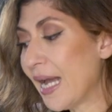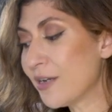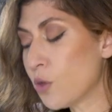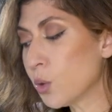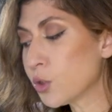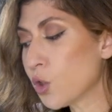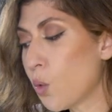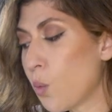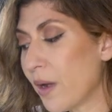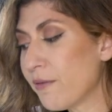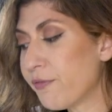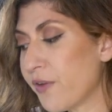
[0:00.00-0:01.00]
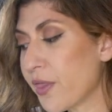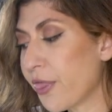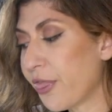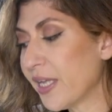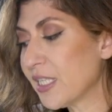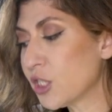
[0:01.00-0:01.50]
And also one fun
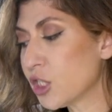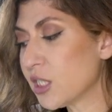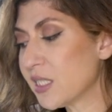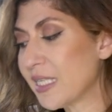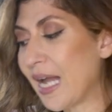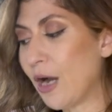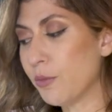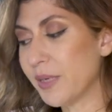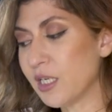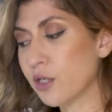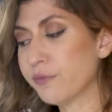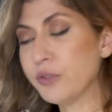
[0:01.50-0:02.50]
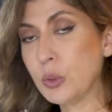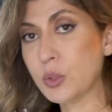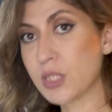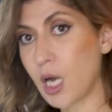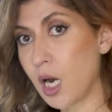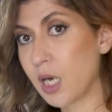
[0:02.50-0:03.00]
thing is to see how many
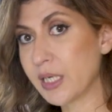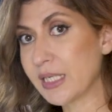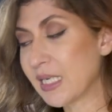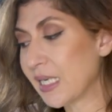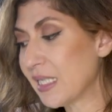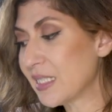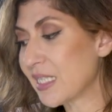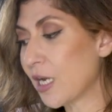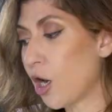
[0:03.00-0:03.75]
reviews are increasing